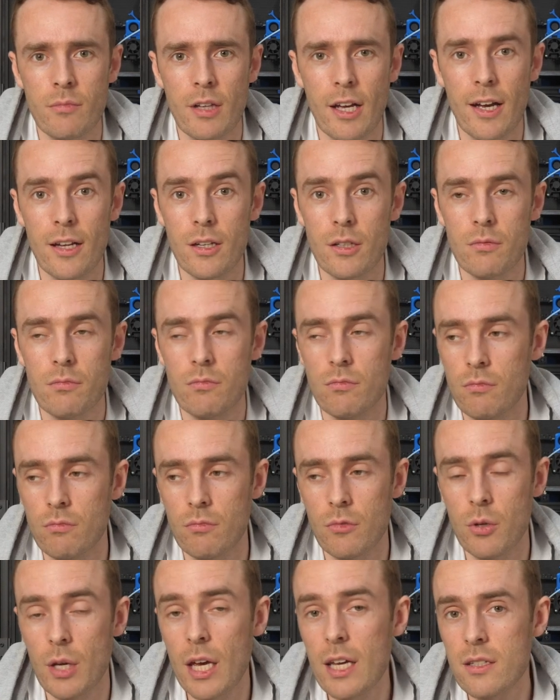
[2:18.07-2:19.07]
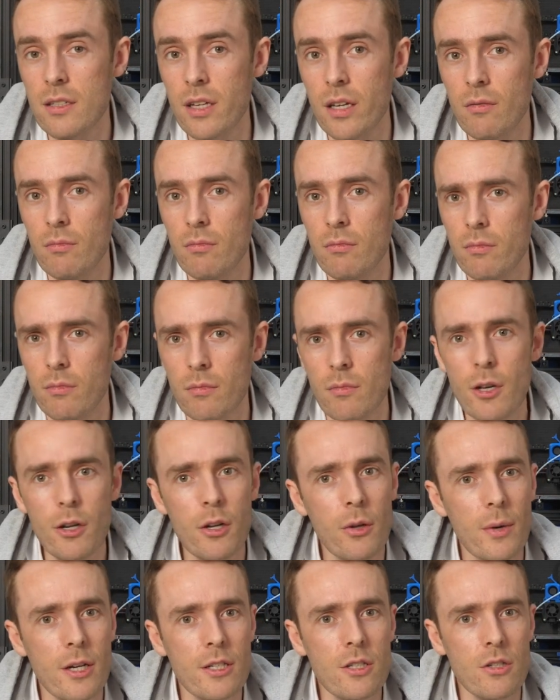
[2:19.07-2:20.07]
And you guessed it, the
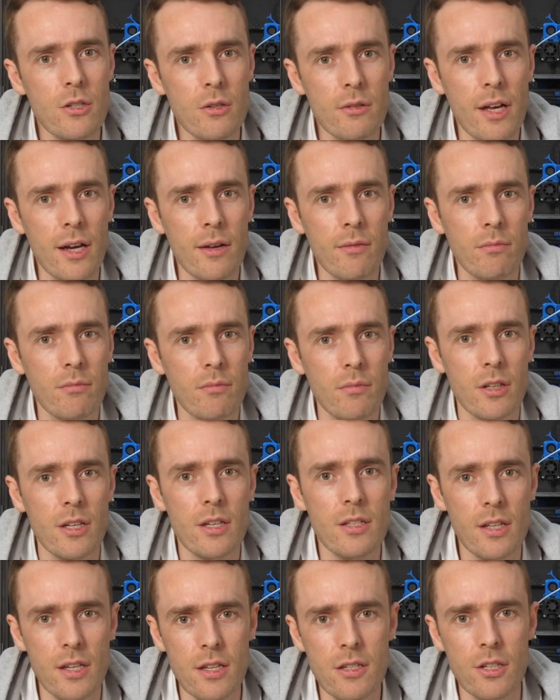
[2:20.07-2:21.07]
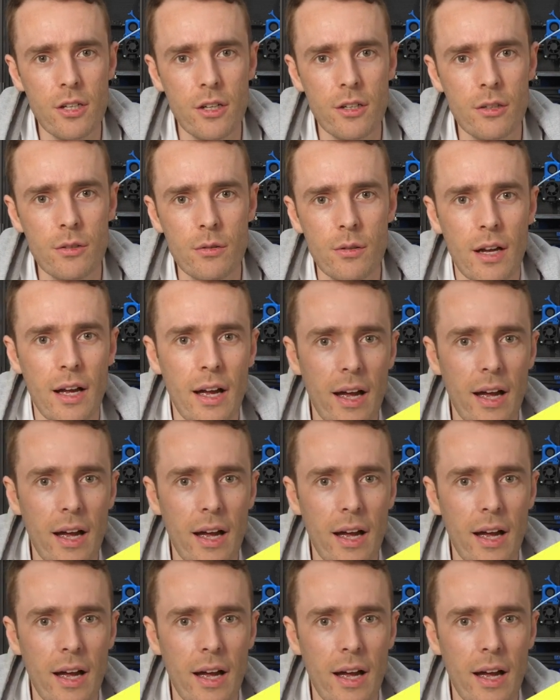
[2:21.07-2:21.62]
only way to do that is internal